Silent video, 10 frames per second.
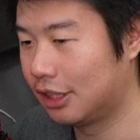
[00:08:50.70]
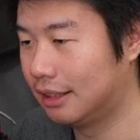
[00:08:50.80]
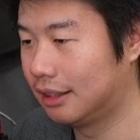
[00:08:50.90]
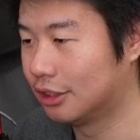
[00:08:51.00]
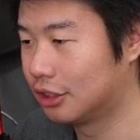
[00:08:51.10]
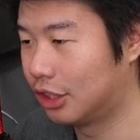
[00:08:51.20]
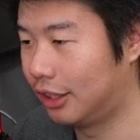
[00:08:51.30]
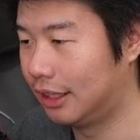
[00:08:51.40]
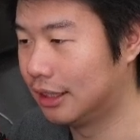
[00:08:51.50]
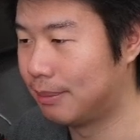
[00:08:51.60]
the
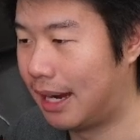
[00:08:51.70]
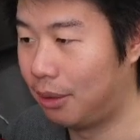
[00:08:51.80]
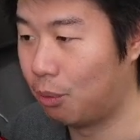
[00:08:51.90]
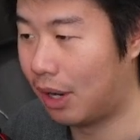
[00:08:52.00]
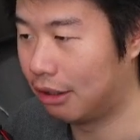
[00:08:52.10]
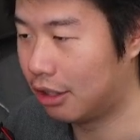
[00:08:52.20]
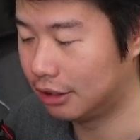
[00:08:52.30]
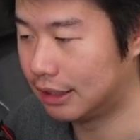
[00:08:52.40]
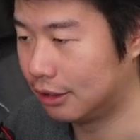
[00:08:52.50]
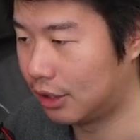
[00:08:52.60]
cert is my
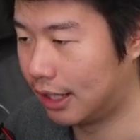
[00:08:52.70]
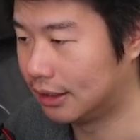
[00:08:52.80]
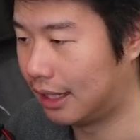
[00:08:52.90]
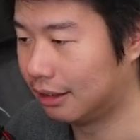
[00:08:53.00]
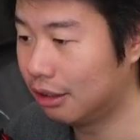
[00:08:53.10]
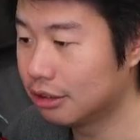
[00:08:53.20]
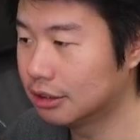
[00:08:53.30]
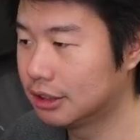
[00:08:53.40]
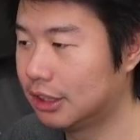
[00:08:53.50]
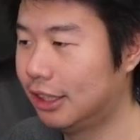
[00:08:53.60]
wildcard.dragon.local
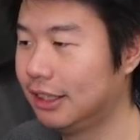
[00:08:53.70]
cert,